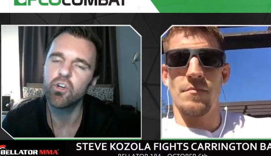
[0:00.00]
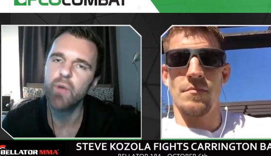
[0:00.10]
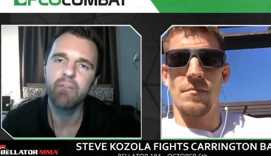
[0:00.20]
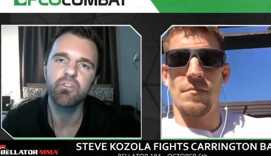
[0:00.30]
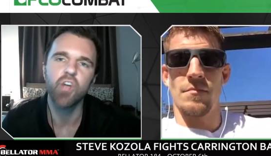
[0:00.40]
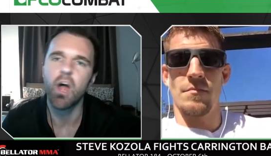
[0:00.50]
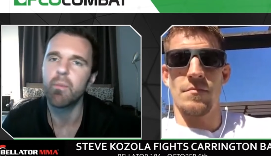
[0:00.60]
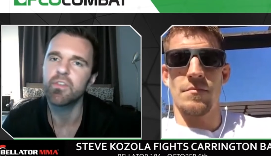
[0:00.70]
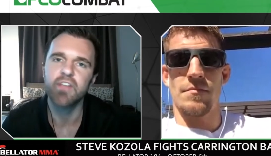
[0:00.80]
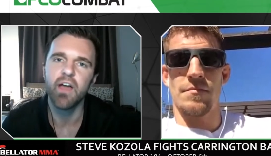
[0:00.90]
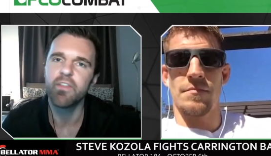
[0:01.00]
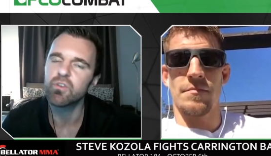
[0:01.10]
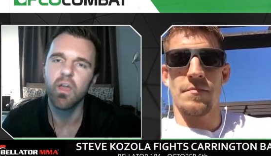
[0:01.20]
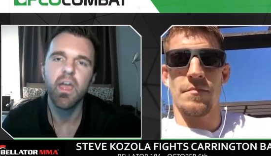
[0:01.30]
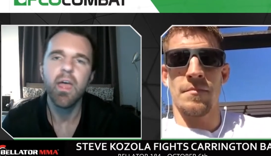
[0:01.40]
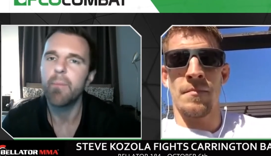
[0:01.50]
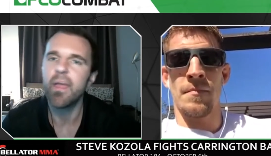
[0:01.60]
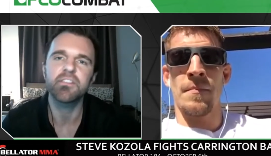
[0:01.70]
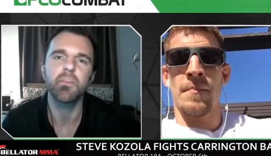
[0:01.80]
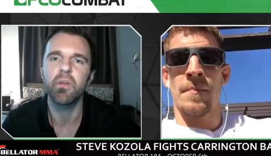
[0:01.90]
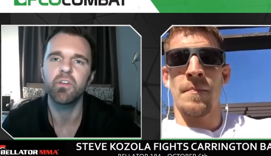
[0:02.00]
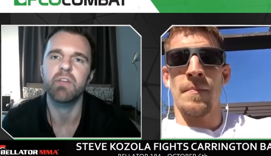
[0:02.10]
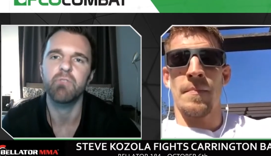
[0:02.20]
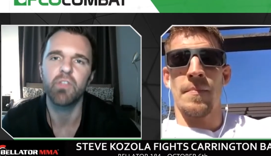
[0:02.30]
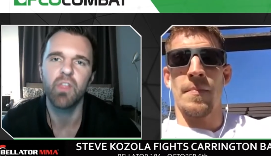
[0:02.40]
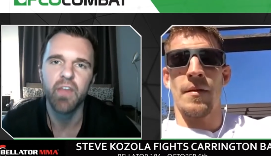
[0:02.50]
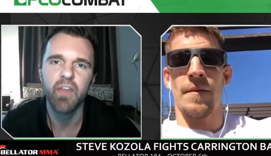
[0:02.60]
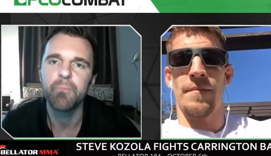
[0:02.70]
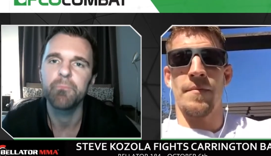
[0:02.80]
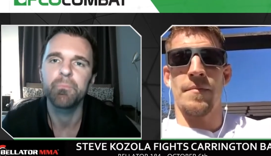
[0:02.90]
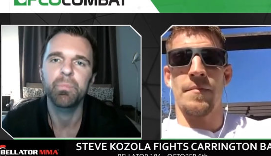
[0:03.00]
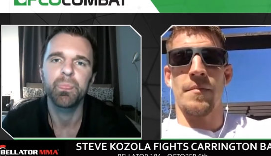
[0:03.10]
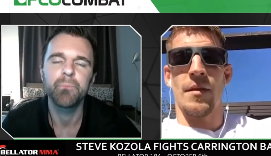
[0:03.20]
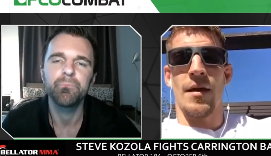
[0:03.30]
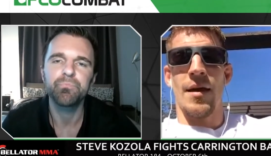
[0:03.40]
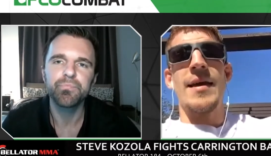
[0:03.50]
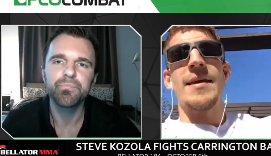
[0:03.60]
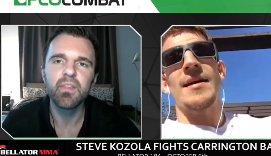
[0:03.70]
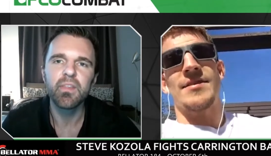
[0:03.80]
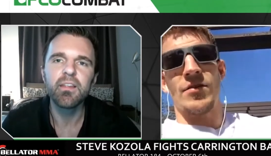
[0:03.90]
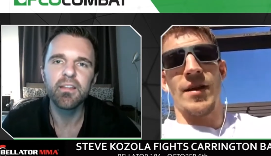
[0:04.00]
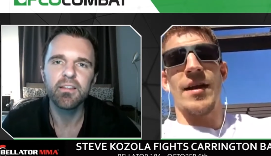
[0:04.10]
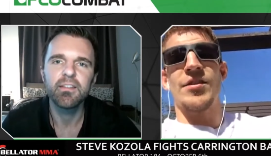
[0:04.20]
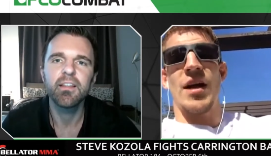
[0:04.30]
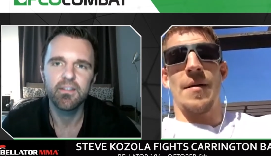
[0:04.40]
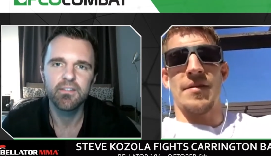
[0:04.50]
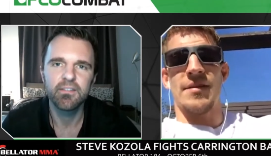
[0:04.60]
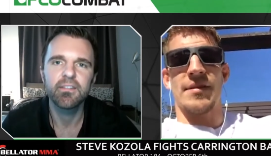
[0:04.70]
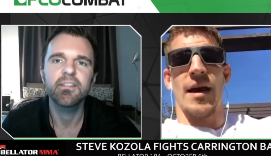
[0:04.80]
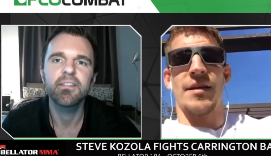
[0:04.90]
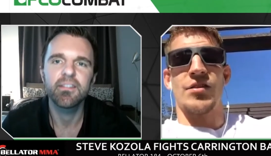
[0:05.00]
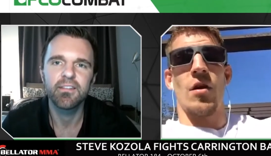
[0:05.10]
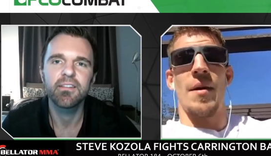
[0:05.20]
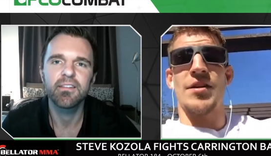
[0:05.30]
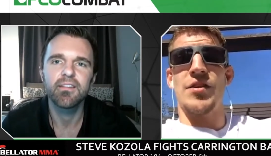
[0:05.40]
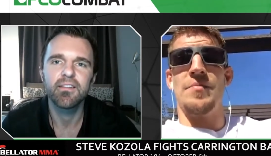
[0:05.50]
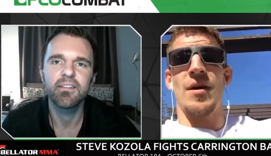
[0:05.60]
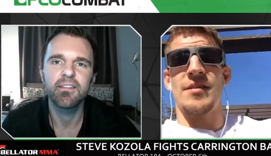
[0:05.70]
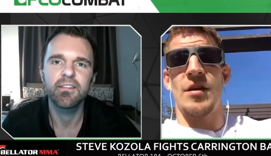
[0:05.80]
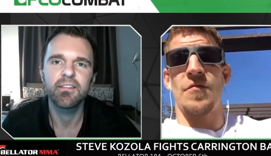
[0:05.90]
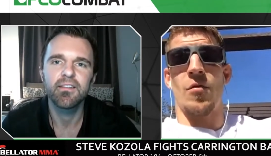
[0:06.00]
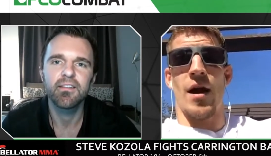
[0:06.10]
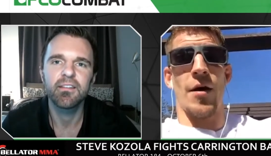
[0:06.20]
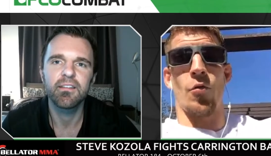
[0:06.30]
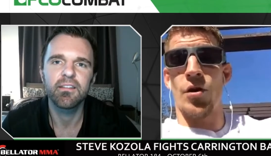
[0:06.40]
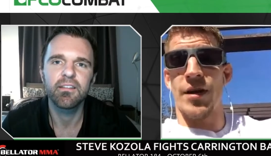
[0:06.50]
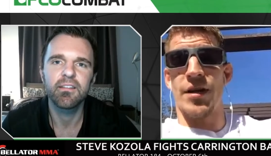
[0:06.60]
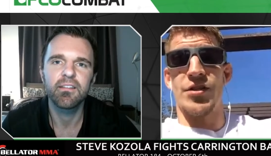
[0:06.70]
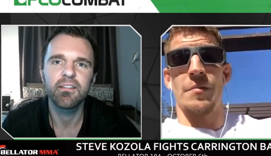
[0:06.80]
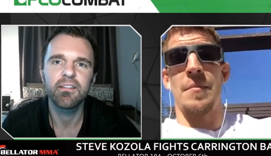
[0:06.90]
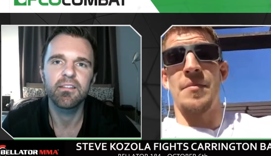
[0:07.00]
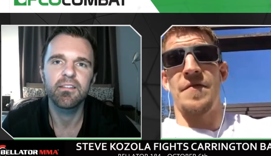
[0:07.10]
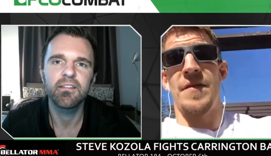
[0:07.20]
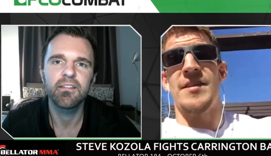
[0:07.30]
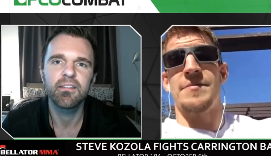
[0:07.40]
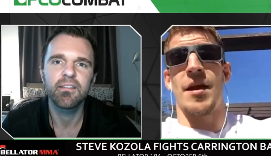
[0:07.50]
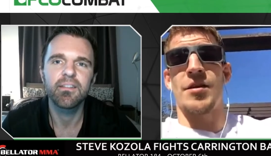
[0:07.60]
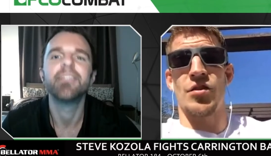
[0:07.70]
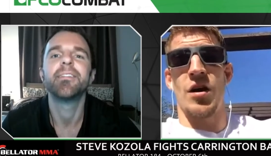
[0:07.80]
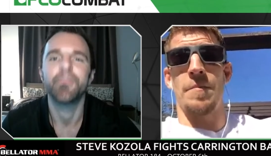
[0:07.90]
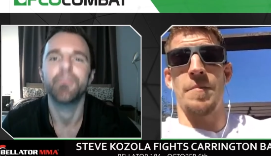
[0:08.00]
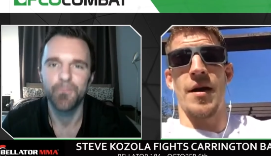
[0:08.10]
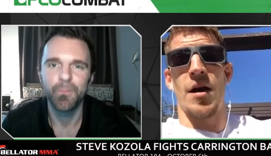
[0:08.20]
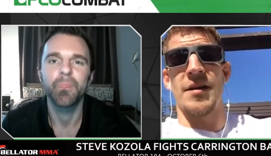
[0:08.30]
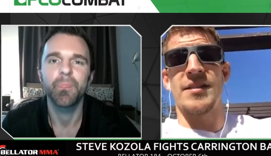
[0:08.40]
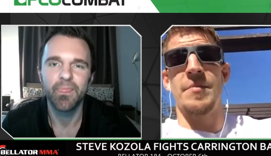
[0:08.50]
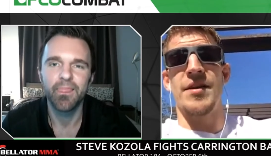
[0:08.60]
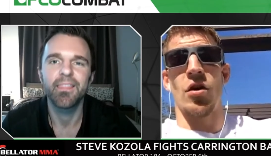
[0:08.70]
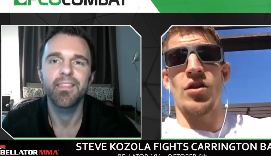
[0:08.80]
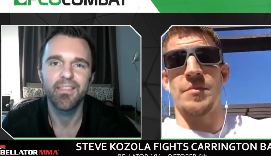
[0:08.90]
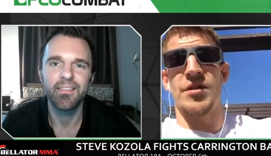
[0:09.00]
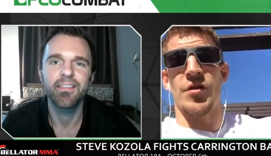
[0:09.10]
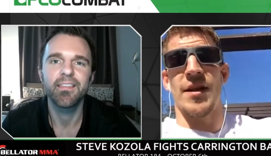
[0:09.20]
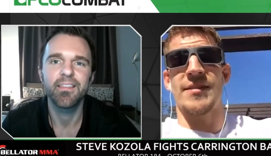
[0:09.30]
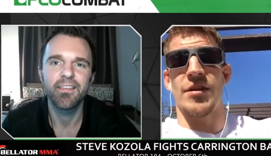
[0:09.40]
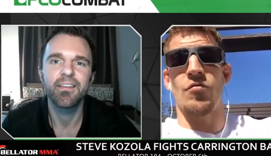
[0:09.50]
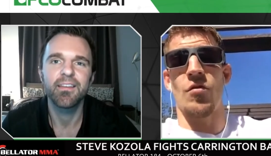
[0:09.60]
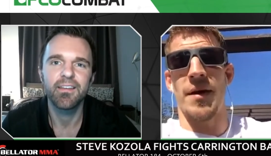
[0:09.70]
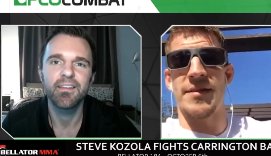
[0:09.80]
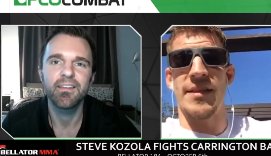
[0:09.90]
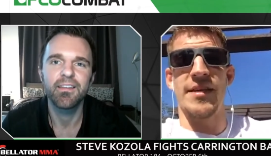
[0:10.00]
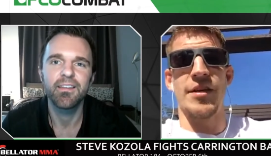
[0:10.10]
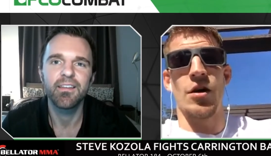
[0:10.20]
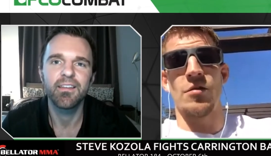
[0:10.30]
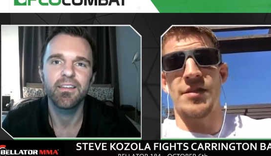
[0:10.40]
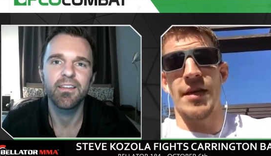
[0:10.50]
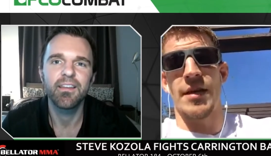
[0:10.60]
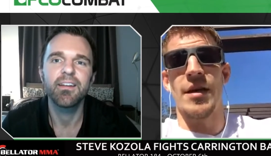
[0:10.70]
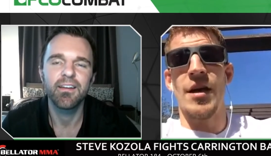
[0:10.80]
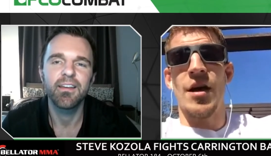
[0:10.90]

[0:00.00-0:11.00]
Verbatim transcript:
Speaker 1: or do you have a job on the side that sort
Speaker 2: of pays the bills and everything like that? Yeah, still got a job on the side. So I'm actually blessed enough where I work in a gym. I'm the fitness manager up at Huntington Beach Ultimate Training Center run by Tiki Gosen,